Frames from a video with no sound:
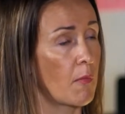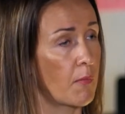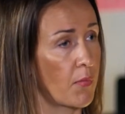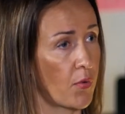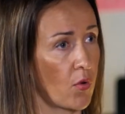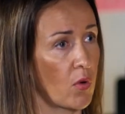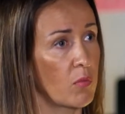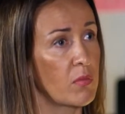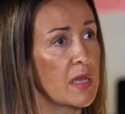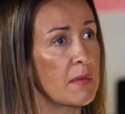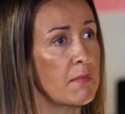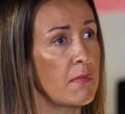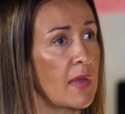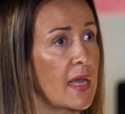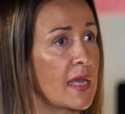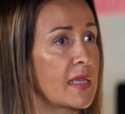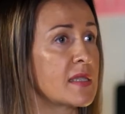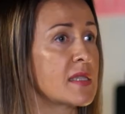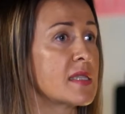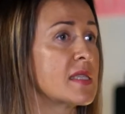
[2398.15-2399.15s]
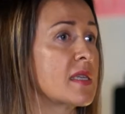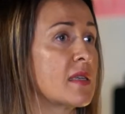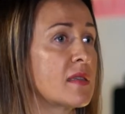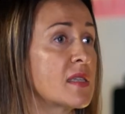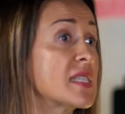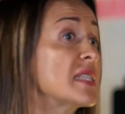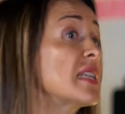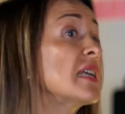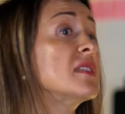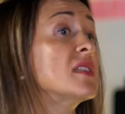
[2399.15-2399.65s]
problem and
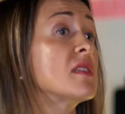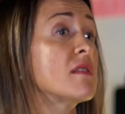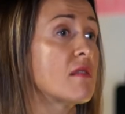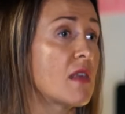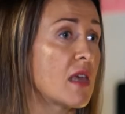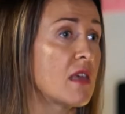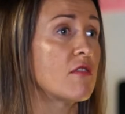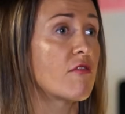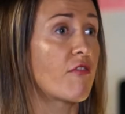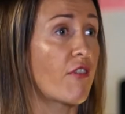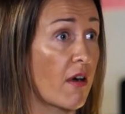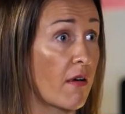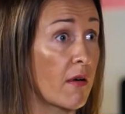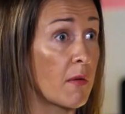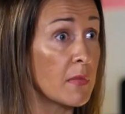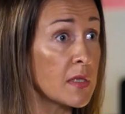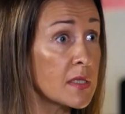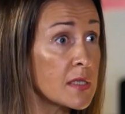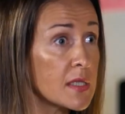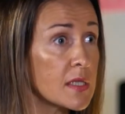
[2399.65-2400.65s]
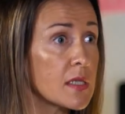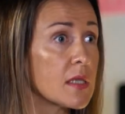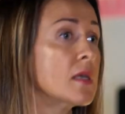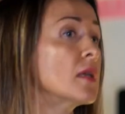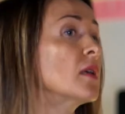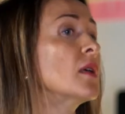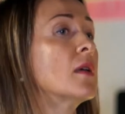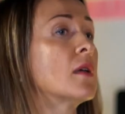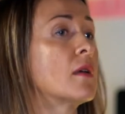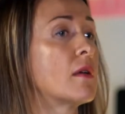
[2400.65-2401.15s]
understanding the environment,
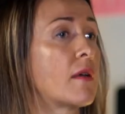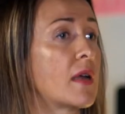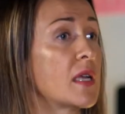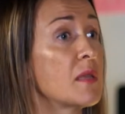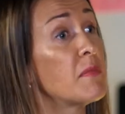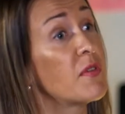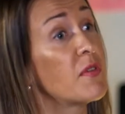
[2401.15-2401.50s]
right,